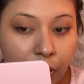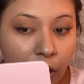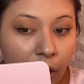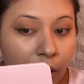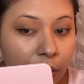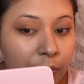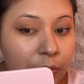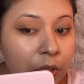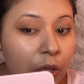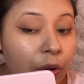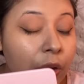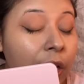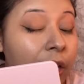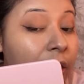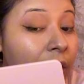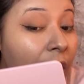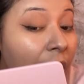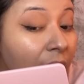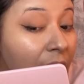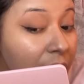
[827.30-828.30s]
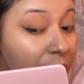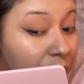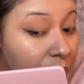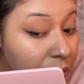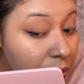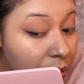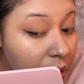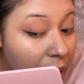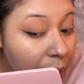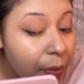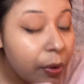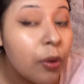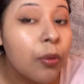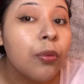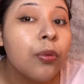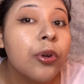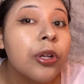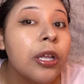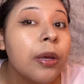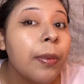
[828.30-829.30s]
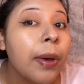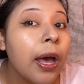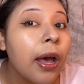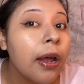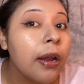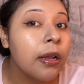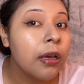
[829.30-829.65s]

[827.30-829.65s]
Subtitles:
times. Okay, that came out really bad.